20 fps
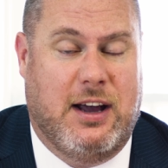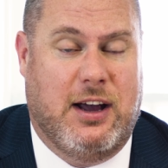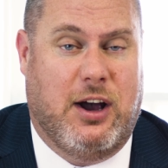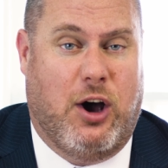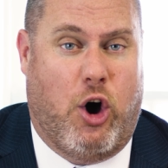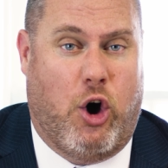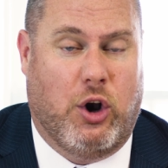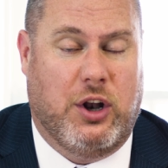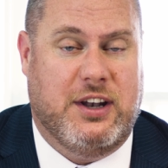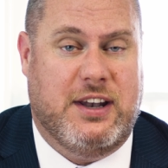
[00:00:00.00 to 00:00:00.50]

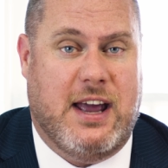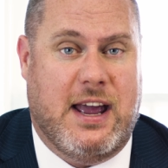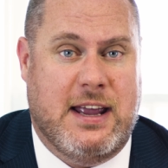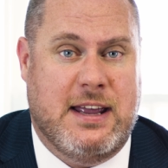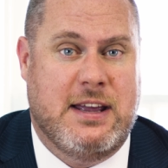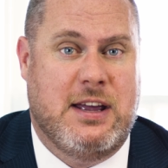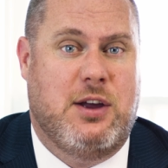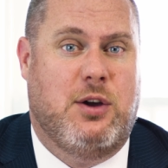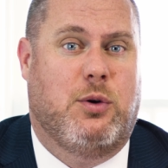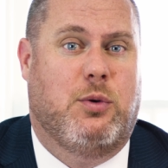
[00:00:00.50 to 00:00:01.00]

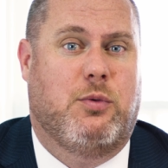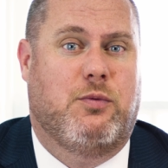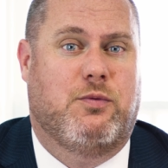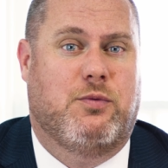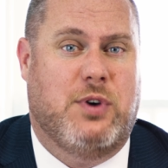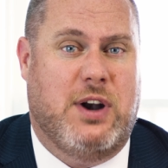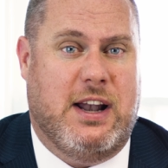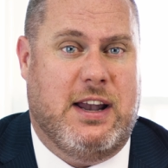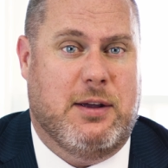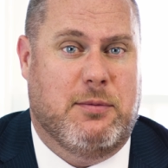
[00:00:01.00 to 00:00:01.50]
holiday.
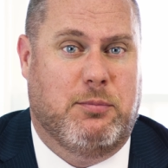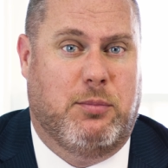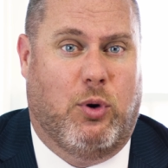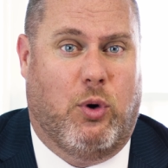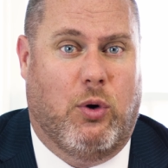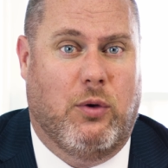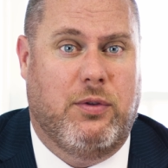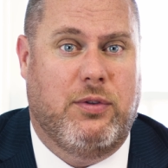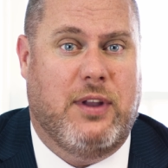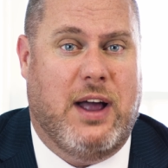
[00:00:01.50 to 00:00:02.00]
Really
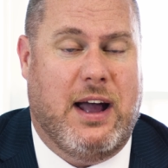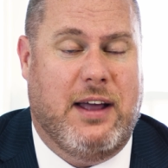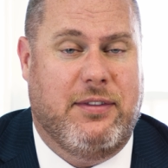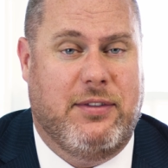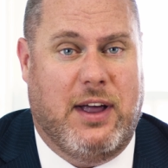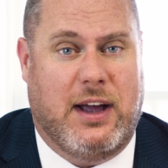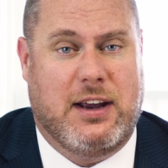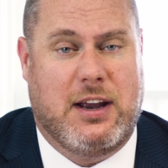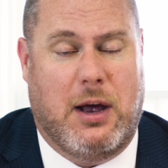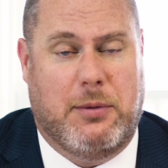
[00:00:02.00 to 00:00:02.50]
important
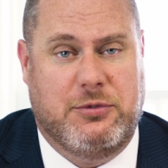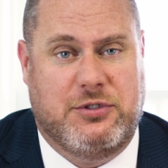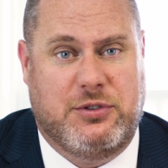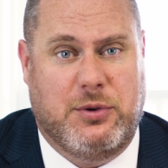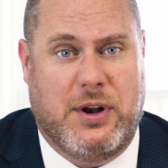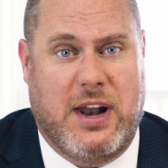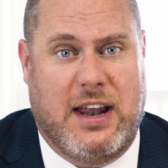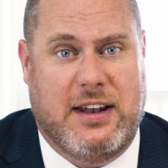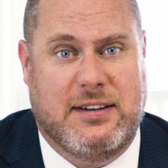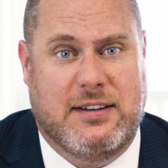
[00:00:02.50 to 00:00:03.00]
that comes
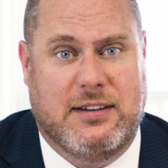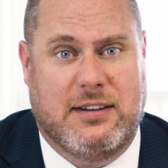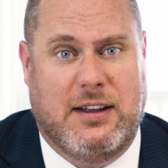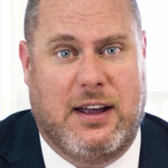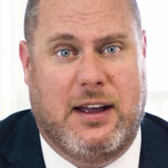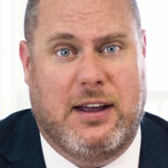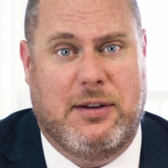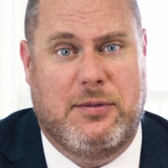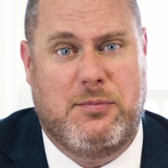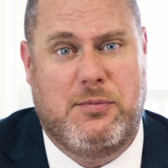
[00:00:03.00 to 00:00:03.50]
to an end
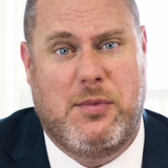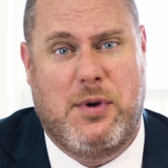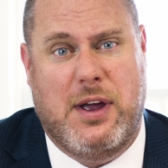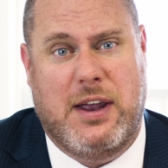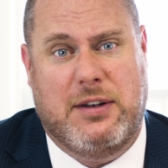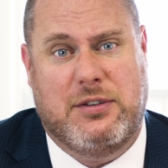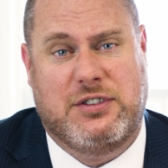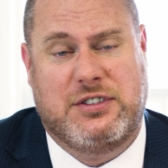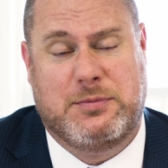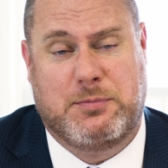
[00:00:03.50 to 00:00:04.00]

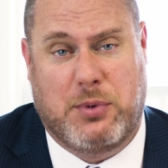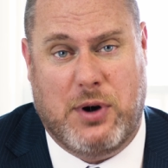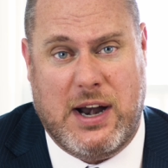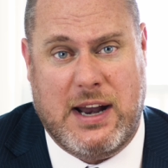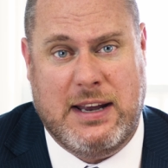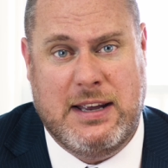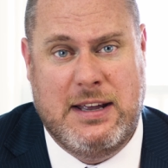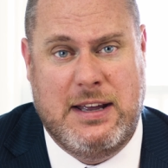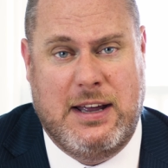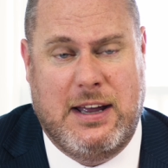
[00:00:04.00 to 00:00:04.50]
in
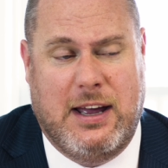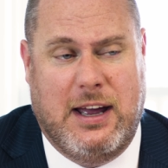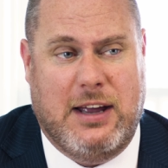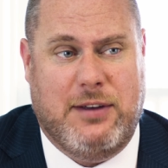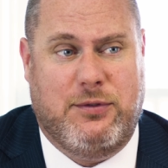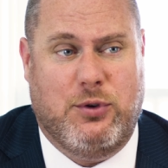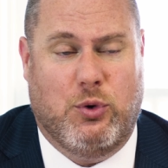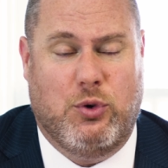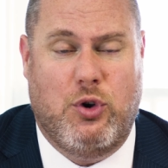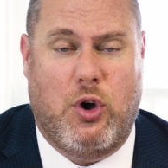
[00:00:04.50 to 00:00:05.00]
spring.
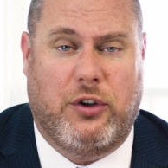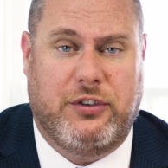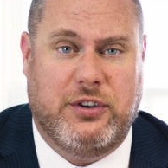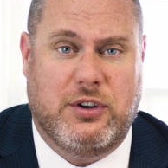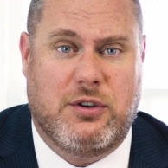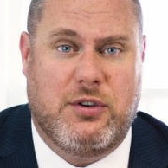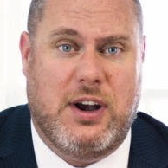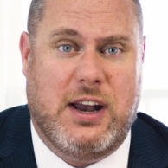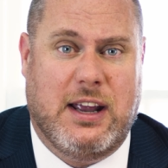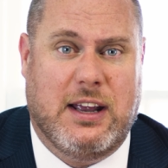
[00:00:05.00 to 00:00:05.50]
If you're not
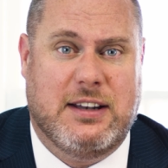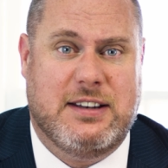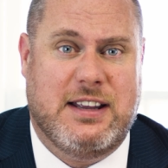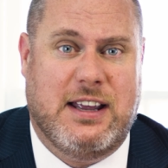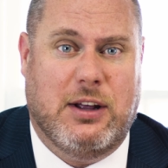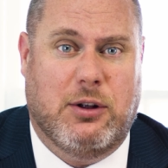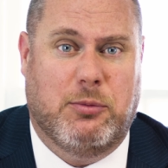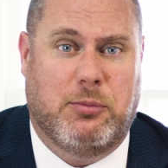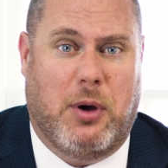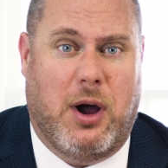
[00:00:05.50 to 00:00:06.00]
agreeing a
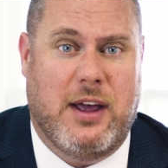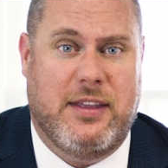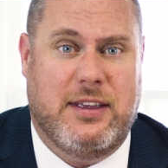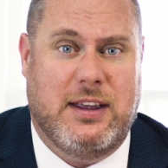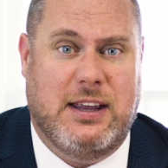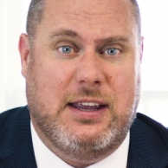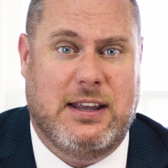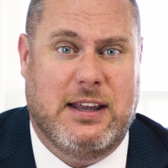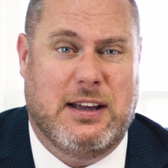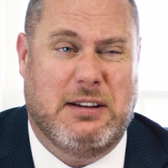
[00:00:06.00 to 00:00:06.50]
deal
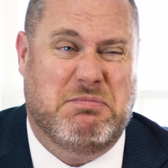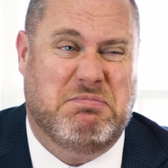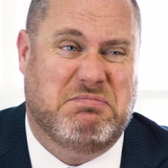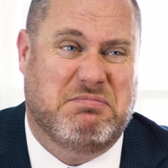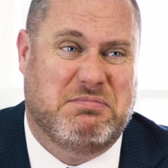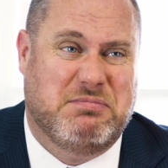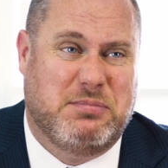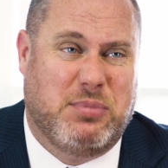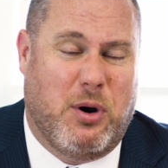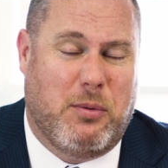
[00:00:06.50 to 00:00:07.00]

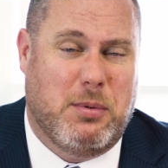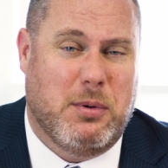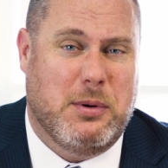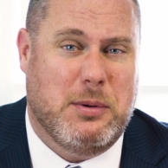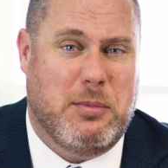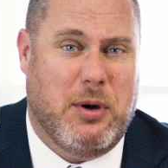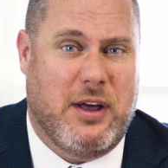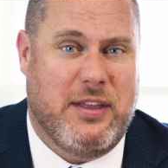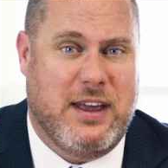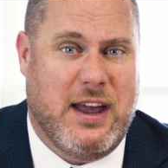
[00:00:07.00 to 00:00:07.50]

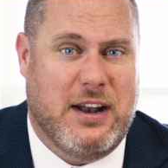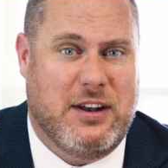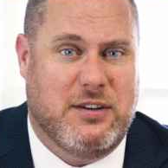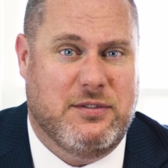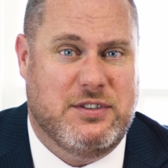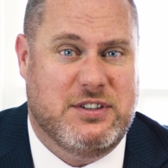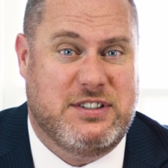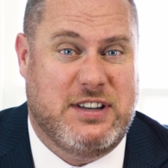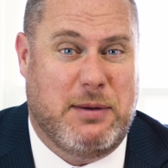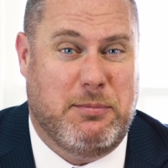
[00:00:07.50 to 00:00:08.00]
probably by the end
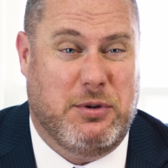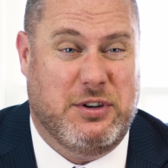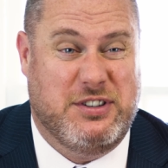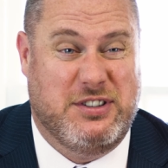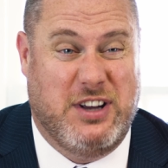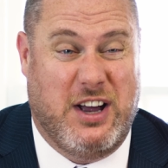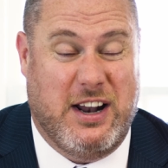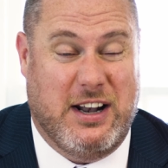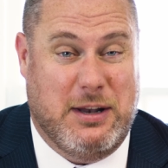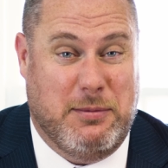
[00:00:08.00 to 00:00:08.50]
of December,
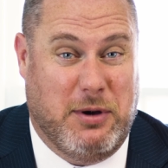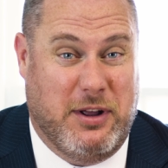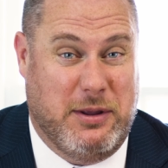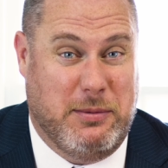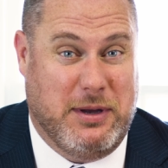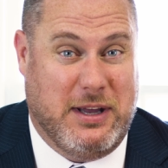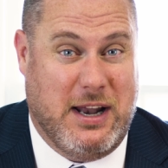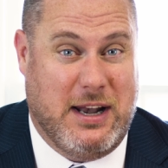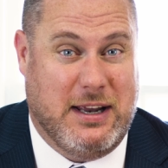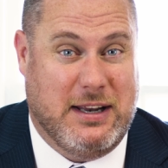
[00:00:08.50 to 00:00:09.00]
certainly by
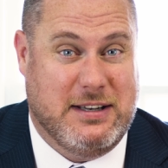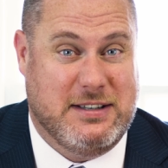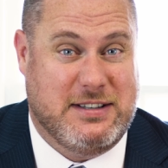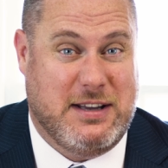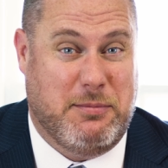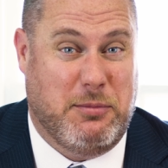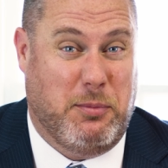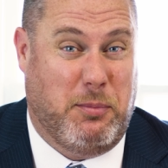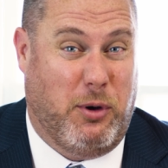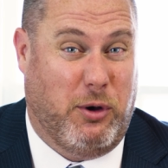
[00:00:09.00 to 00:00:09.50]
the beginning of
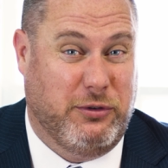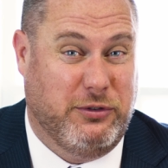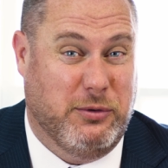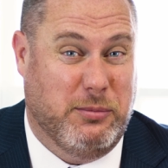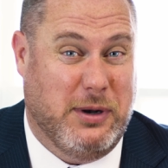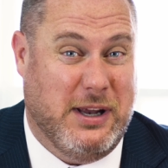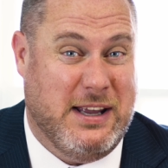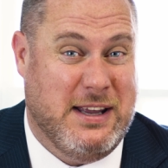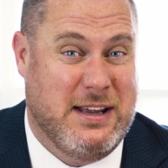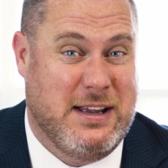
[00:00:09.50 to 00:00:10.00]
December
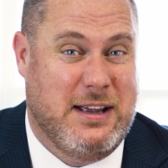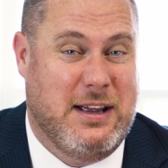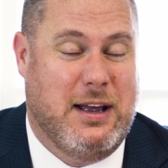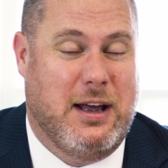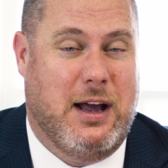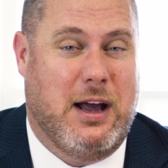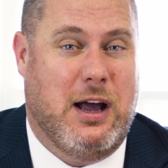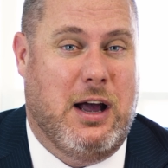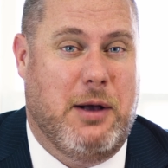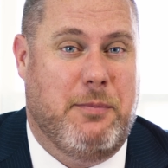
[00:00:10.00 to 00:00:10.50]
possibly,
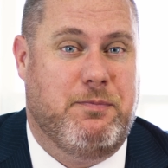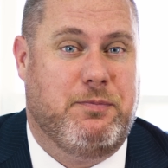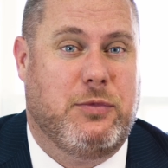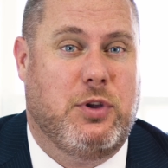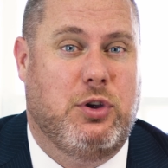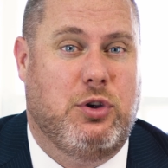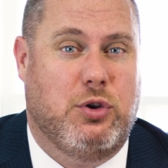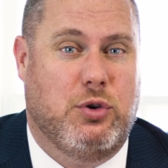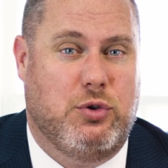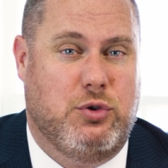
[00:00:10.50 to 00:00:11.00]

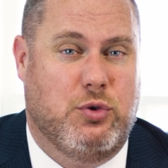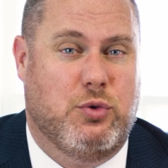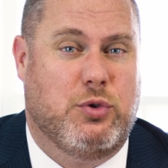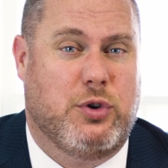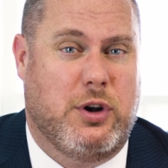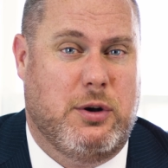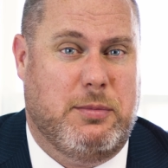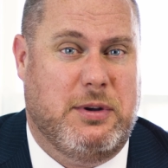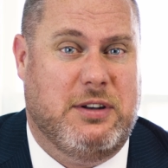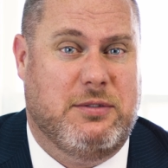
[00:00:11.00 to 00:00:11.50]
you're
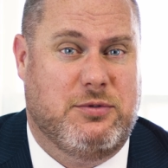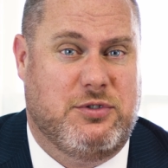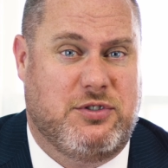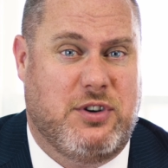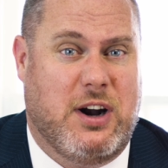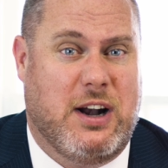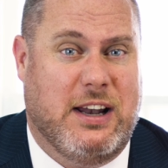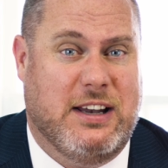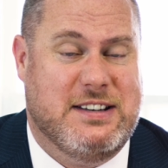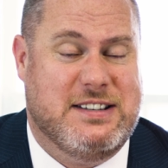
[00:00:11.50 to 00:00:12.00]
going to be
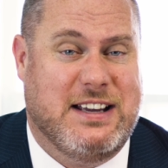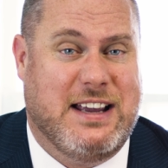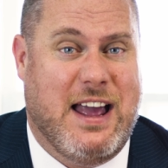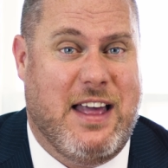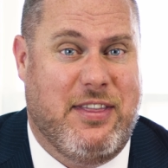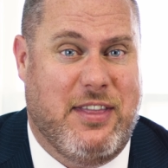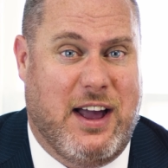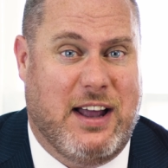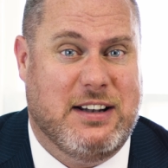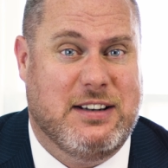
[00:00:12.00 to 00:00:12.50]
struggling to
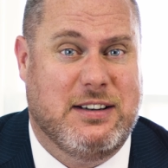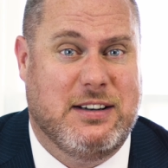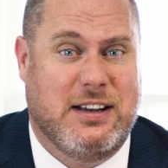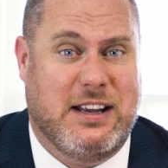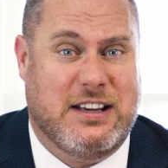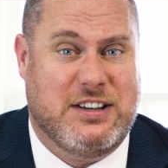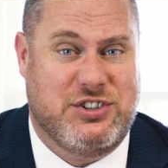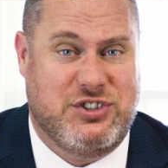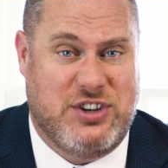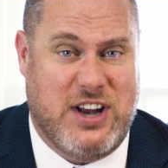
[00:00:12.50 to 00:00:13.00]
get that
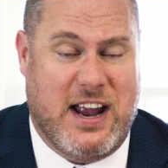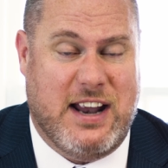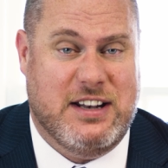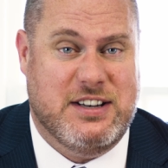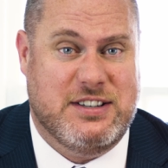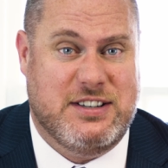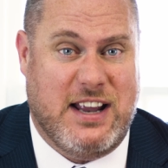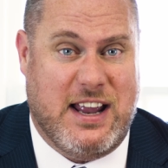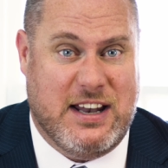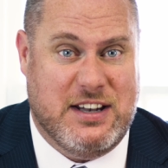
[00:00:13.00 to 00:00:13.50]

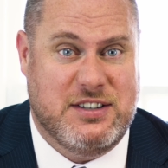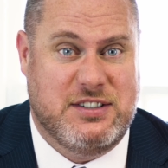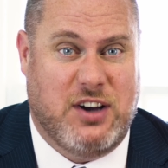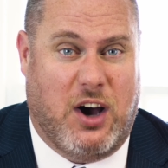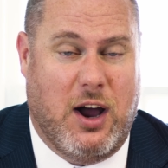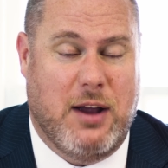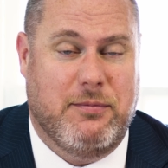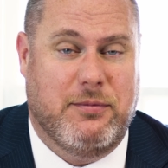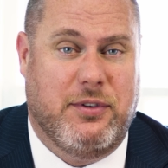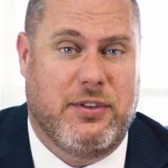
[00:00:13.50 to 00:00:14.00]
exchanged in
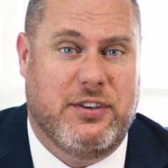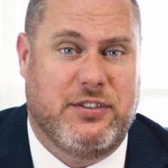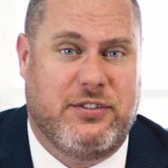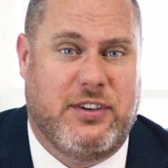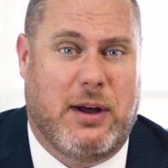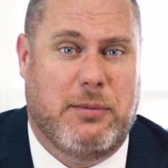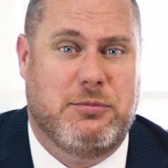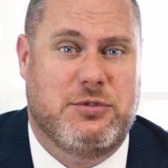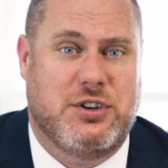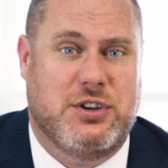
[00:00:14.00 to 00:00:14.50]
time for the
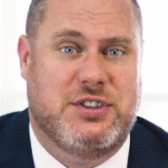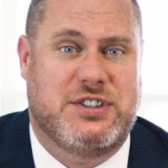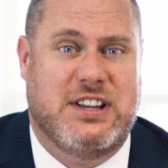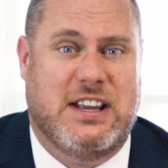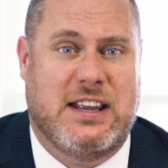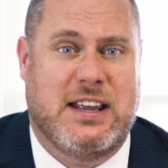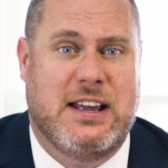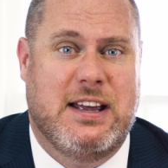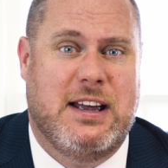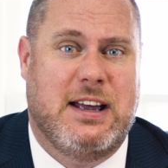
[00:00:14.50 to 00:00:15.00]
stamp
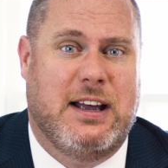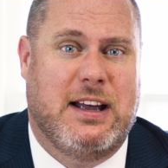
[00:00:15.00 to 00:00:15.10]
duty